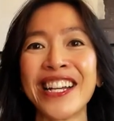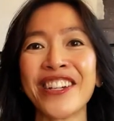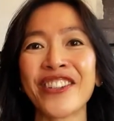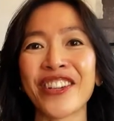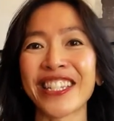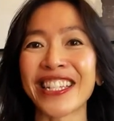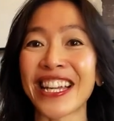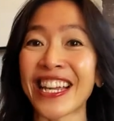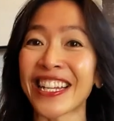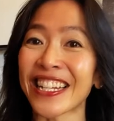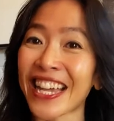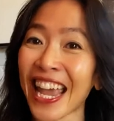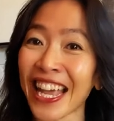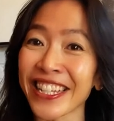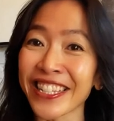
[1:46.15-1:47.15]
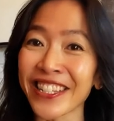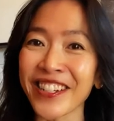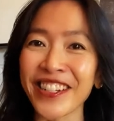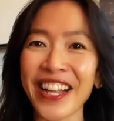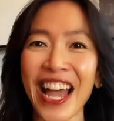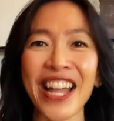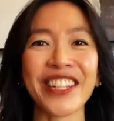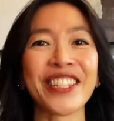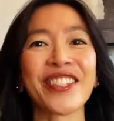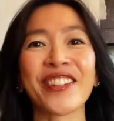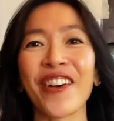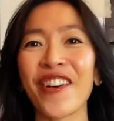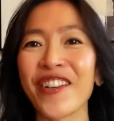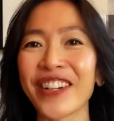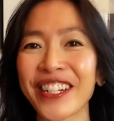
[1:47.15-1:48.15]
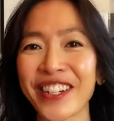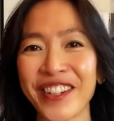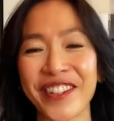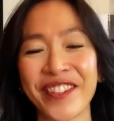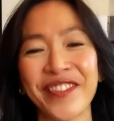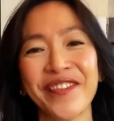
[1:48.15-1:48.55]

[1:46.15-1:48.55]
Just hit cancel and start anew.